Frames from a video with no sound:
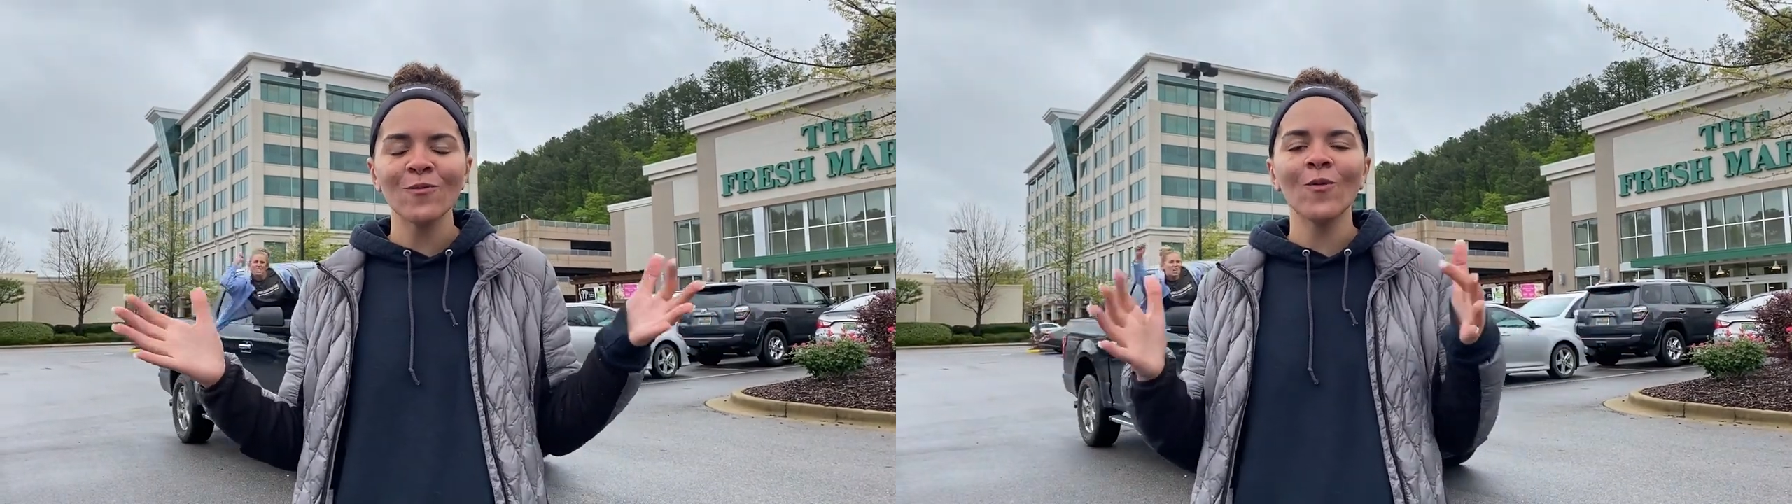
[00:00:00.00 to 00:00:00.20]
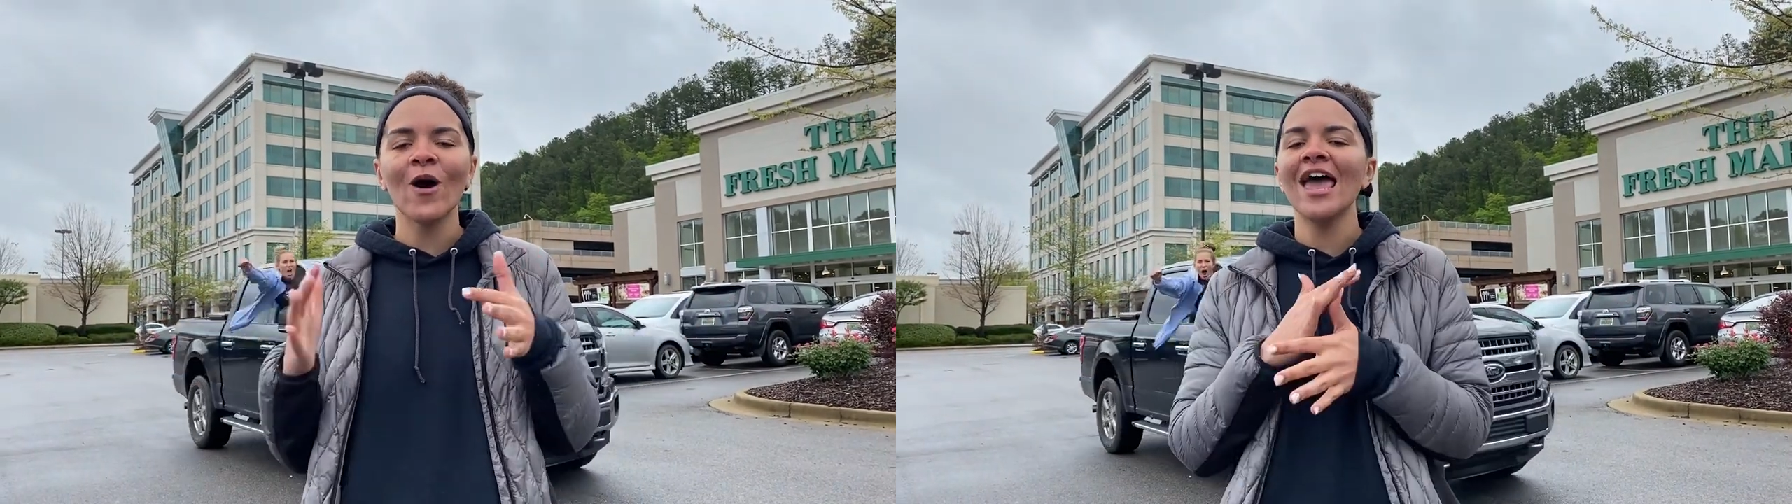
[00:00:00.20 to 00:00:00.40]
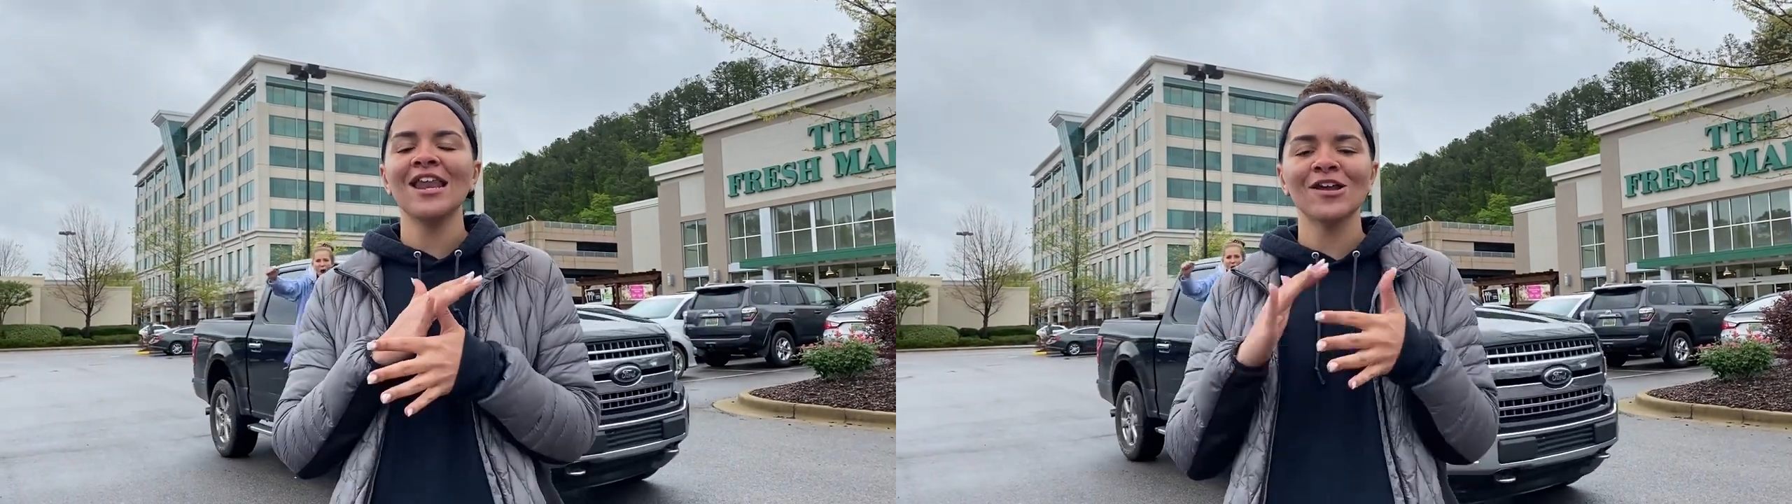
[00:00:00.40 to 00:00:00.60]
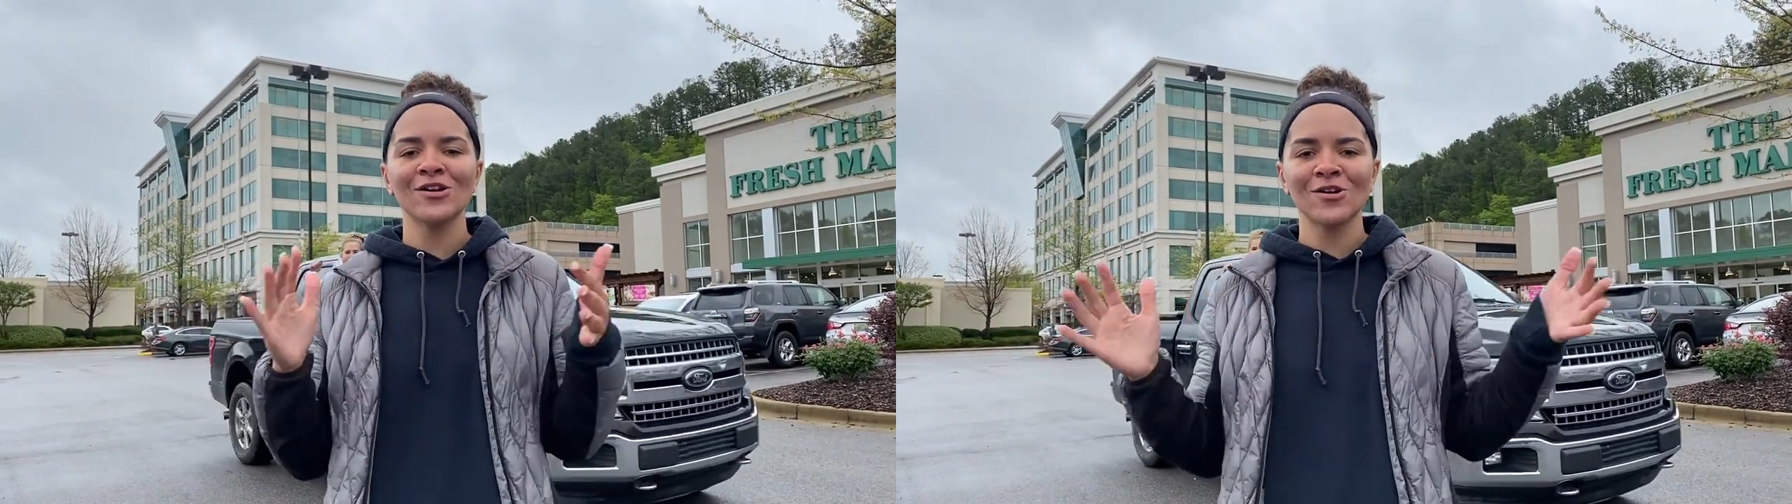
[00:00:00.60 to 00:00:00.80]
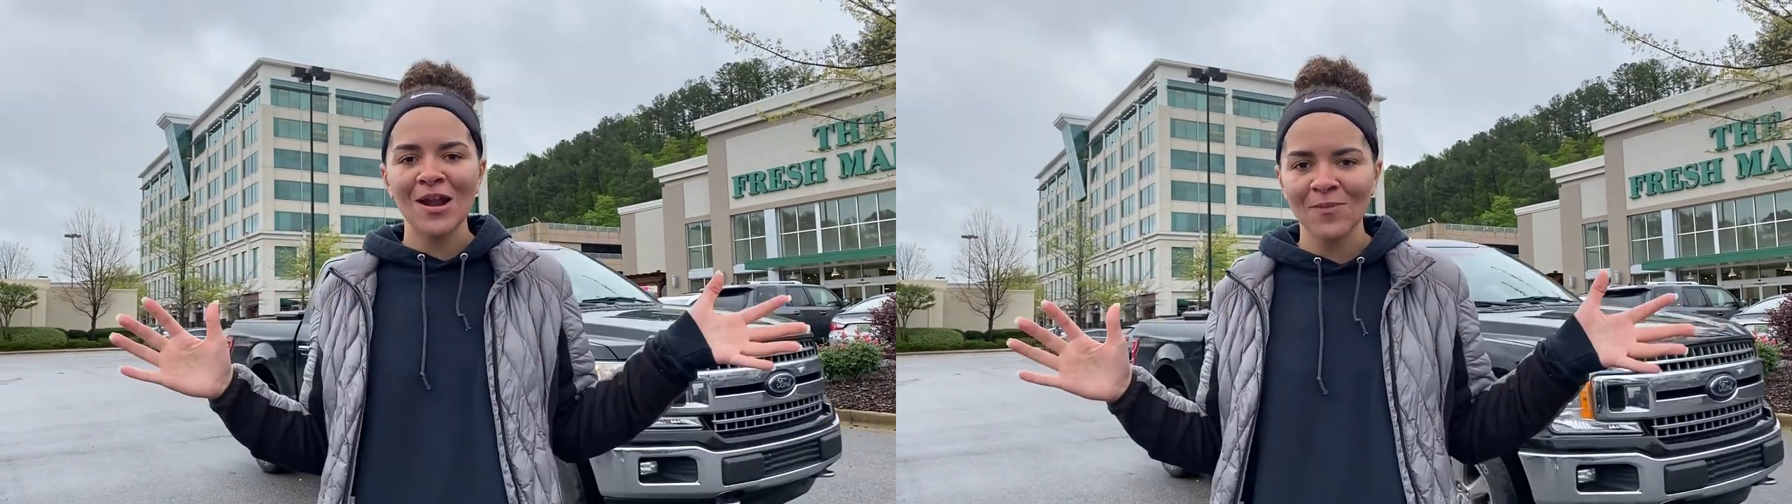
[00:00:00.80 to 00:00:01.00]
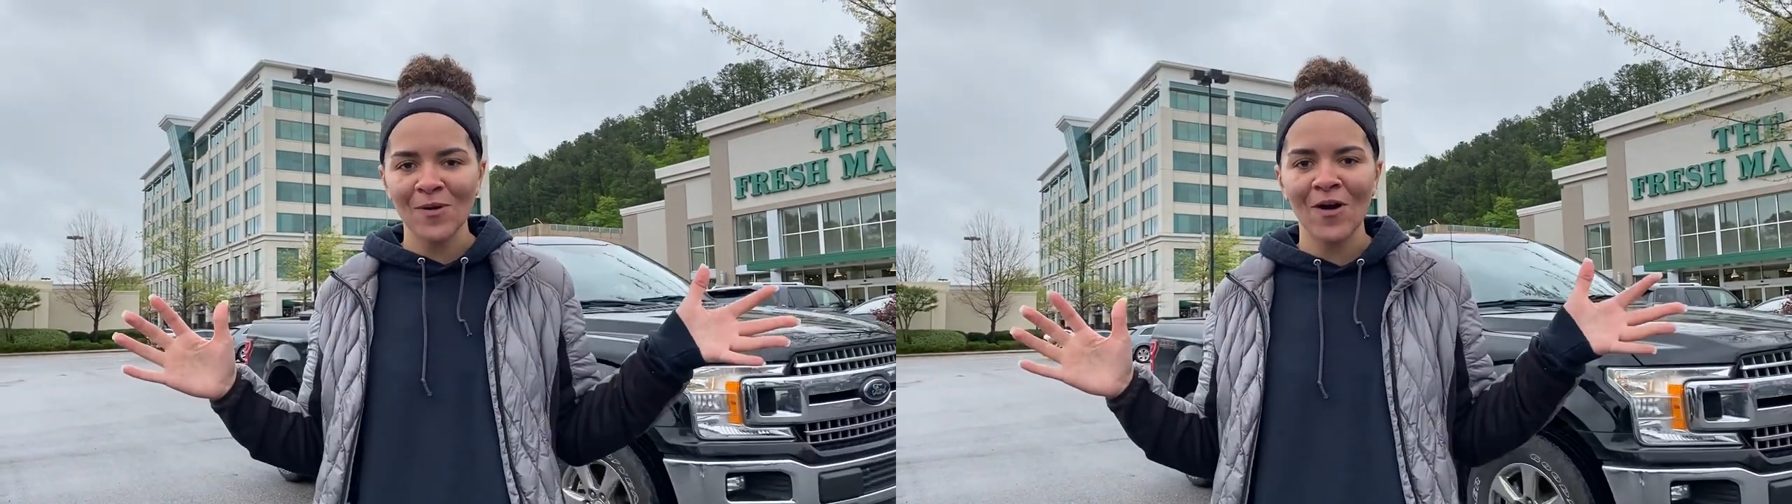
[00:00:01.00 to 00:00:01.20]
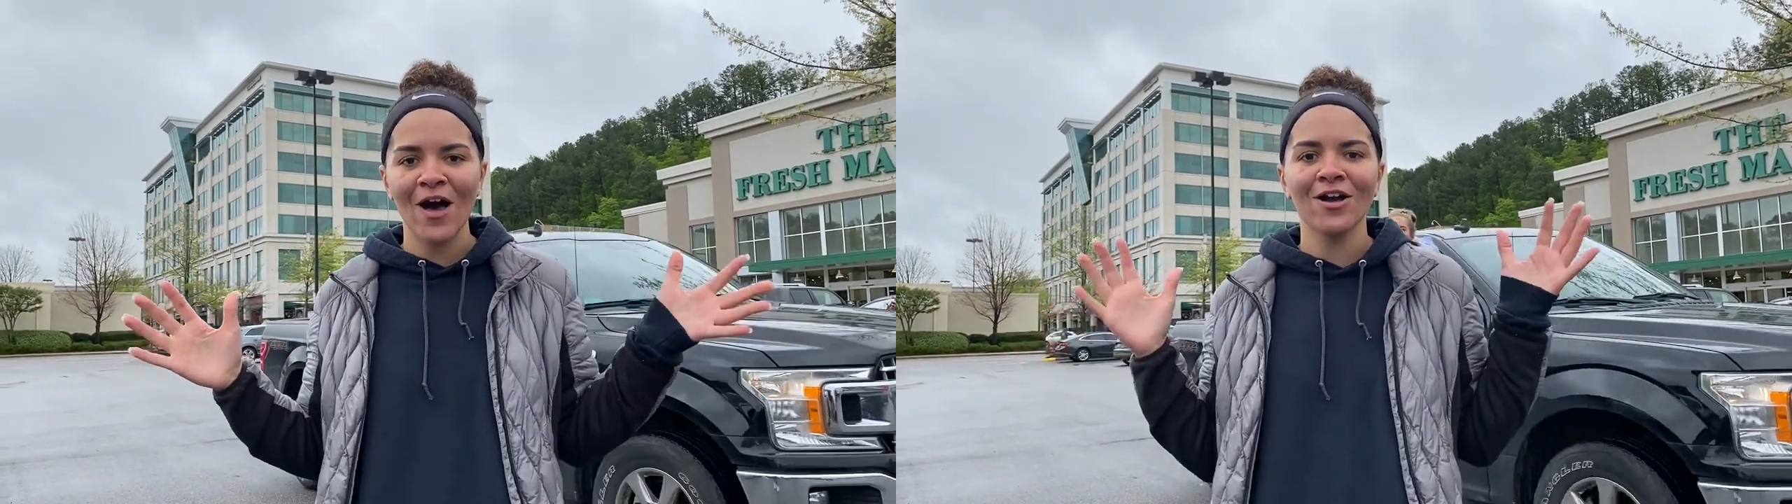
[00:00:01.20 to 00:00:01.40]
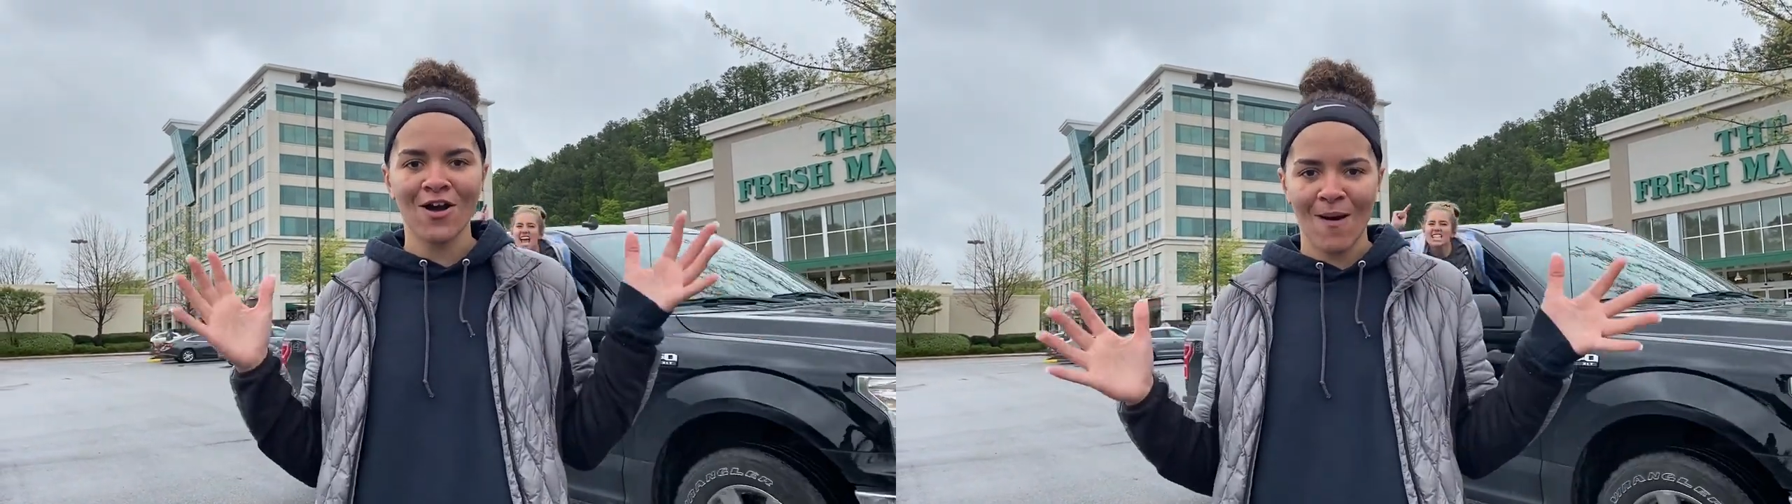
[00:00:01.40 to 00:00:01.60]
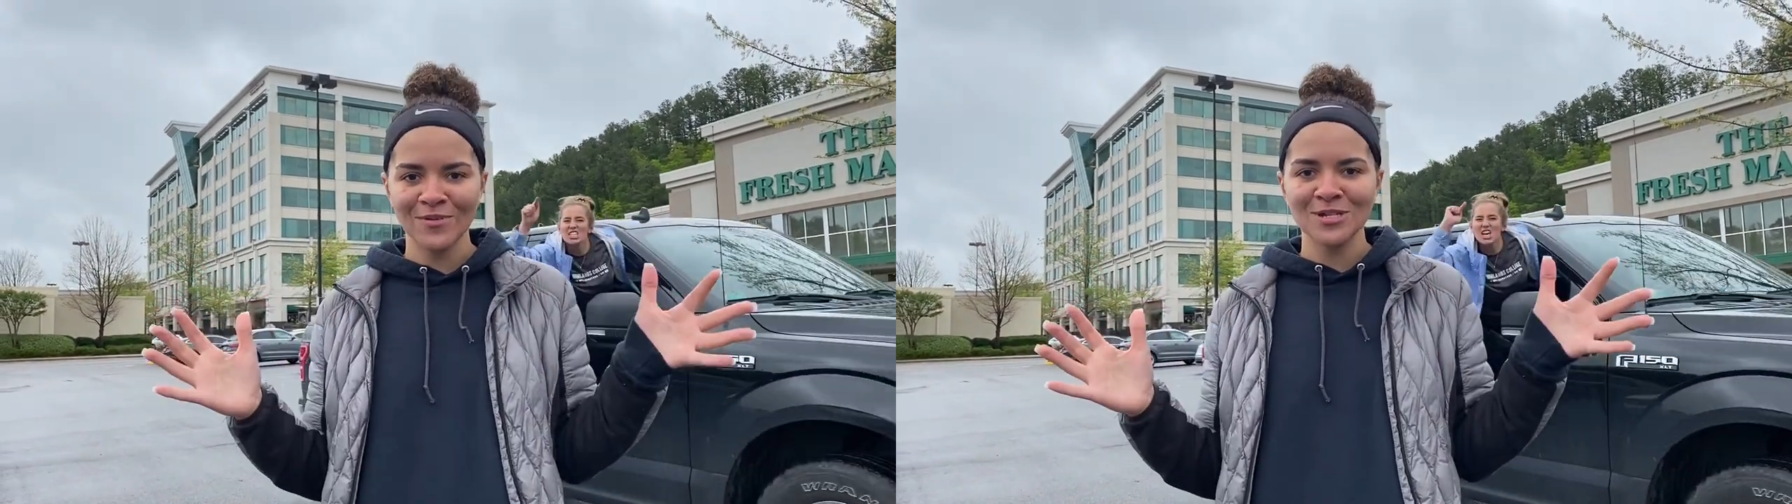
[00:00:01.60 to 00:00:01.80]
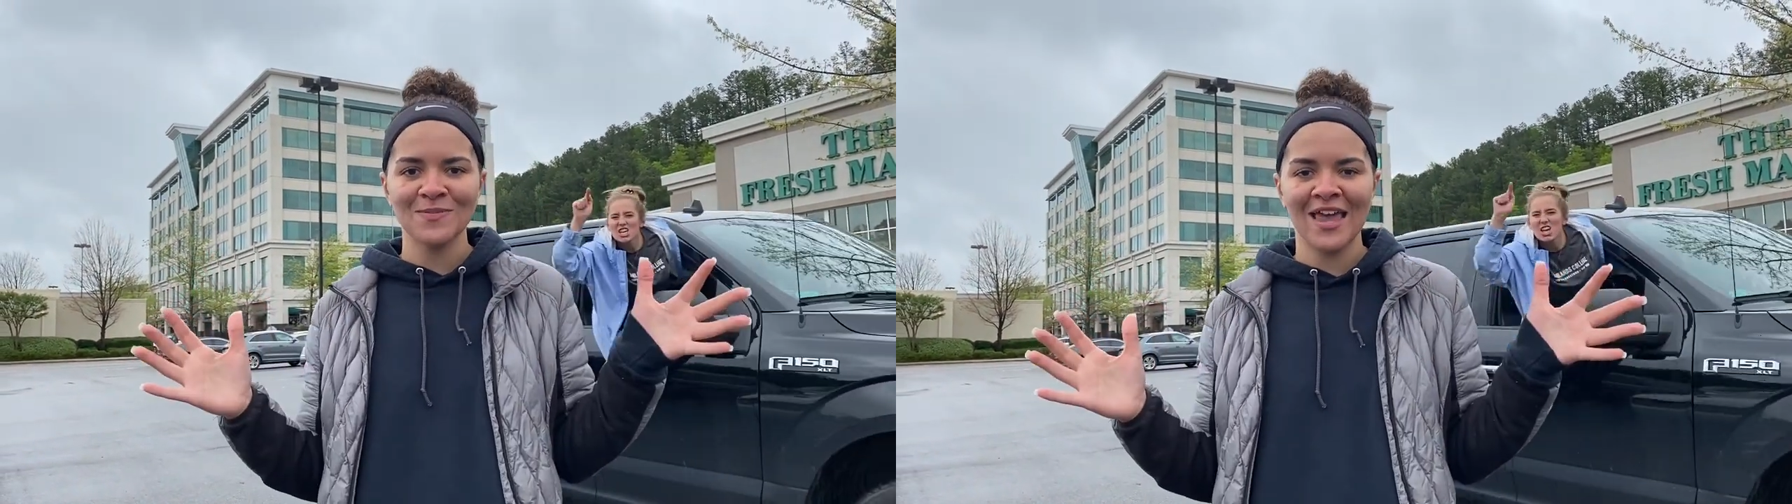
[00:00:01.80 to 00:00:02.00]
What an incredible
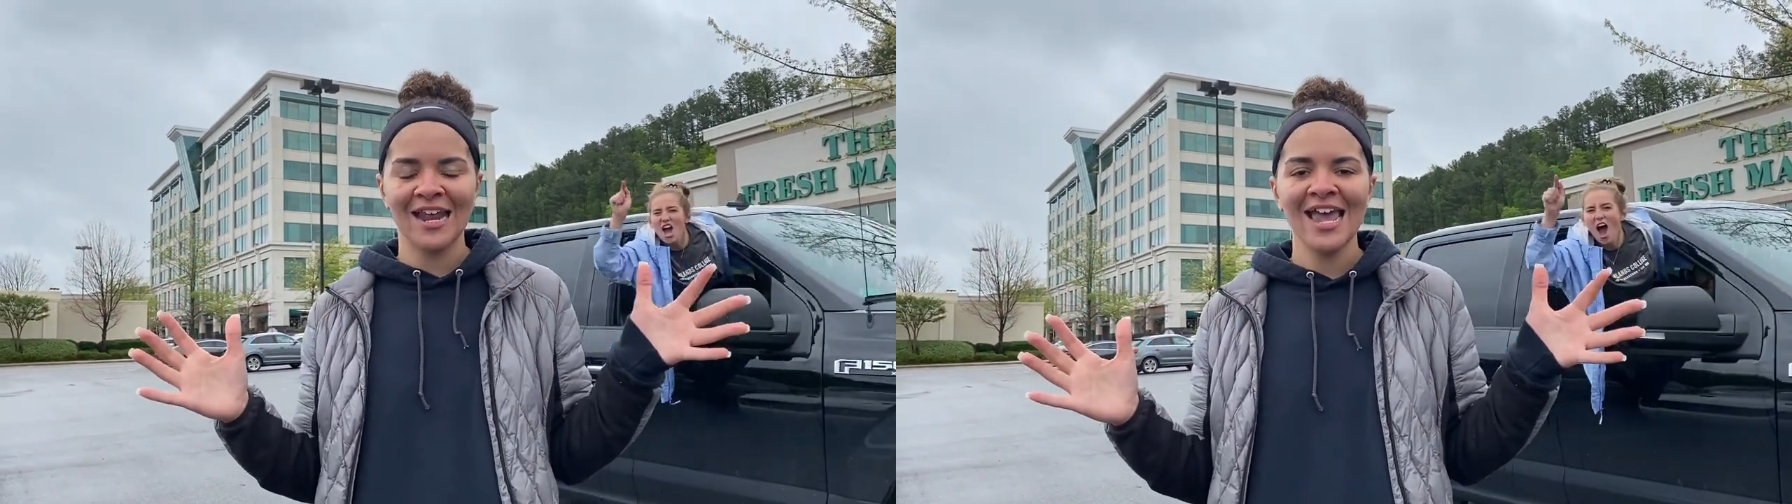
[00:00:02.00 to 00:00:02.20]
accomplishment.